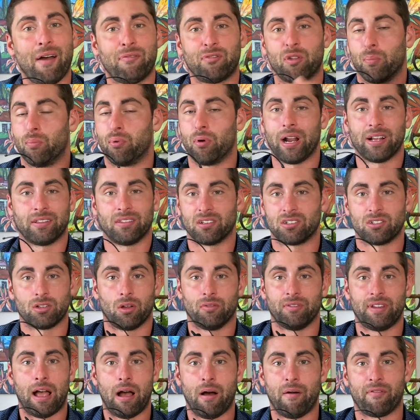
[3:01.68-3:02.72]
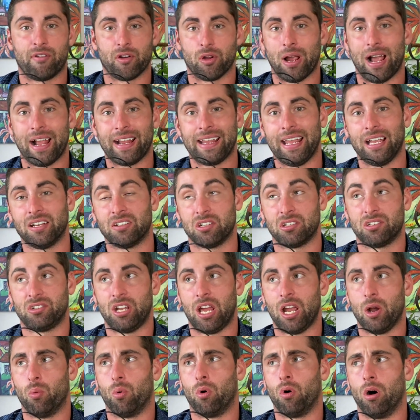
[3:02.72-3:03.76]
to break this all down for you. I can't just say,
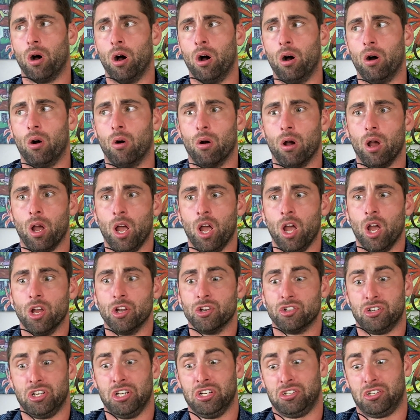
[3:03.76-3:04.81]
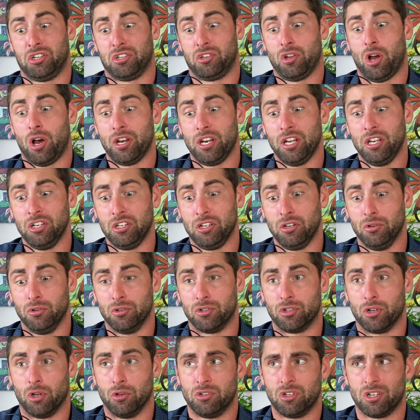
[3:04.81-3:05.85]
well, she's just not into you,
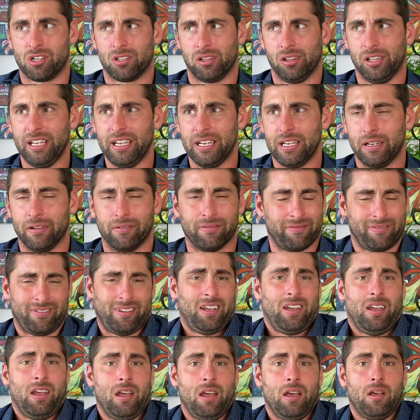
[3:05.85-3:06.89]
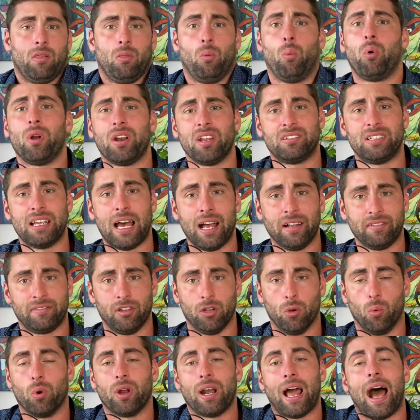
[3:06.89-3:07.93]
so just leave. What does that
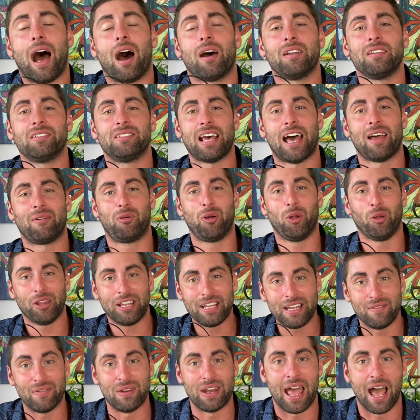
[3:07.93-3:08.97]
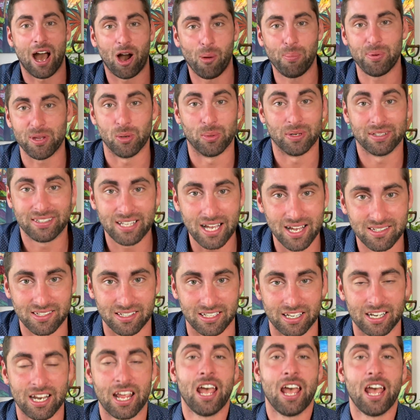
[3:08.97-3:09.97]
do? How does that really even help you? It doesn't.